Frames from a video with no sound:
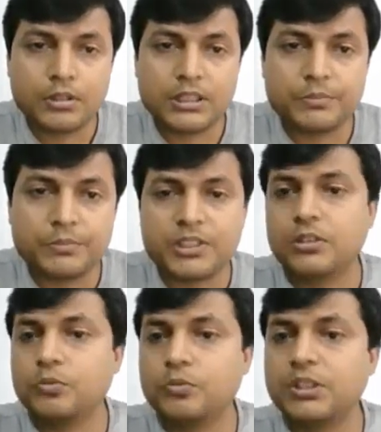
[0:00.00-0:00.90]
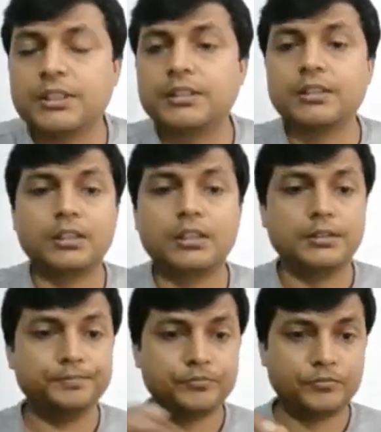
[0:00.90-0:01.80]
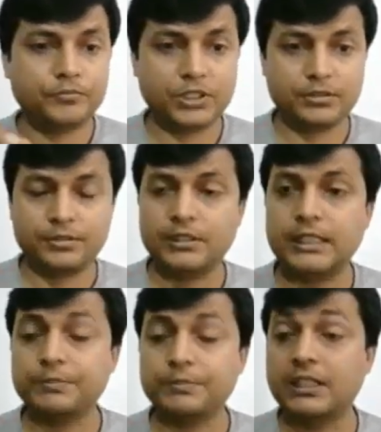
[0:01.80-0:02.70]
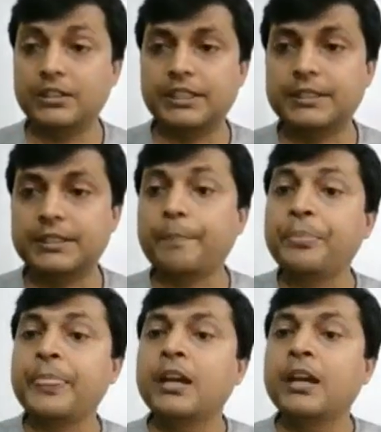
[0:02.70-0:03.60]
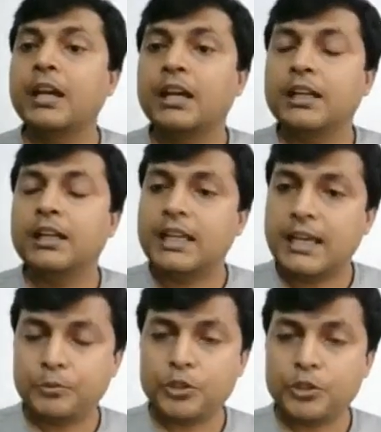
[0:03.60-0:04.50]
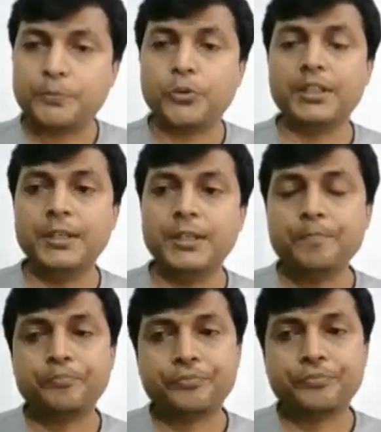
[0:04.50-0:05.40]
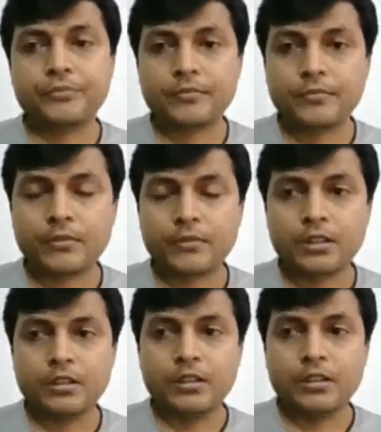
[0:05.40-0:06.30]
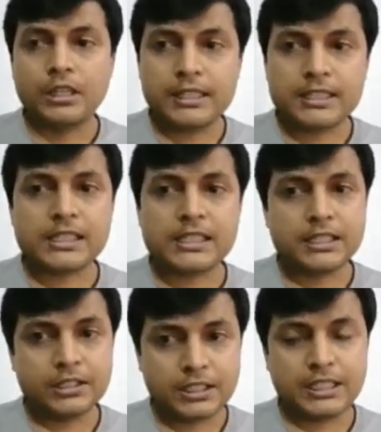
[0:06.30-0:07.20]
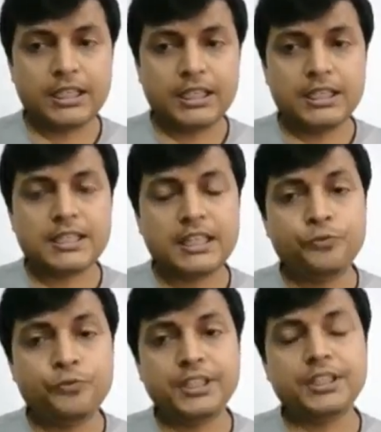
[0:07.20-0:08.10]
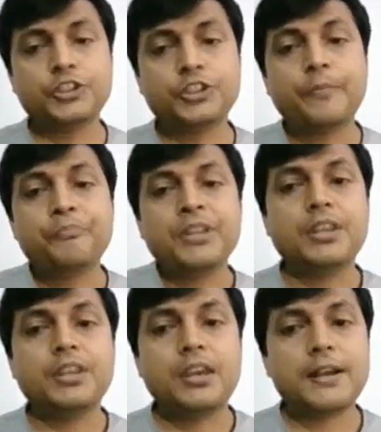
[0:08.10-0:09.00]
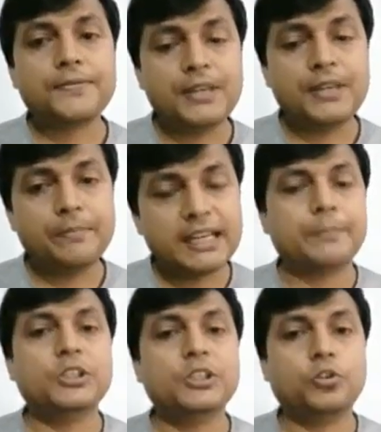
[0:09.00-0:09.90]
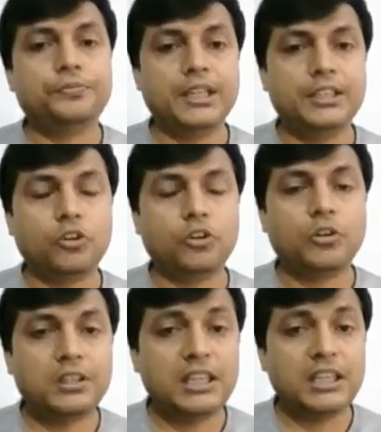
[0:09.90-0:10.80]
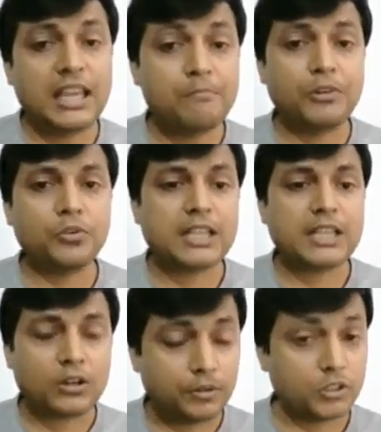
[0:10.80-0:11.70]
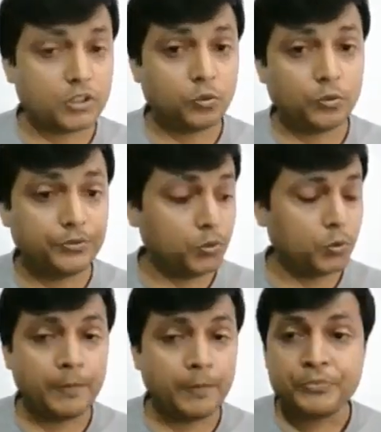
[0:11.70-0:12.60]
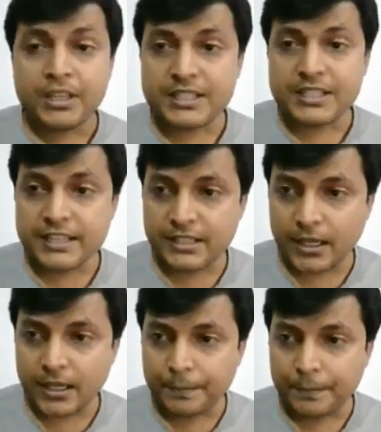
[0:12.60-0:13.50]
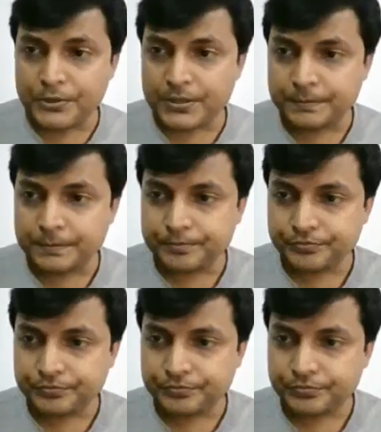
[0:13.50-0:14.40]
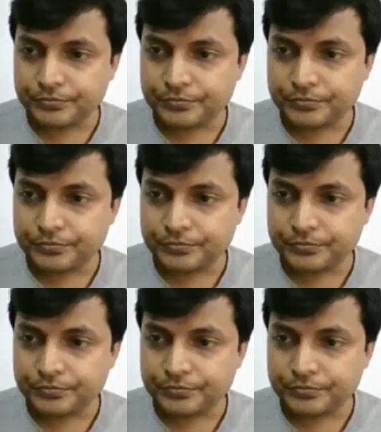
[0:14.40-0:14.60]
Okay, let me tell you one thing. Let me clear it. Apospory is the case in which the female gametophyte or the embryo sac of the ovule develops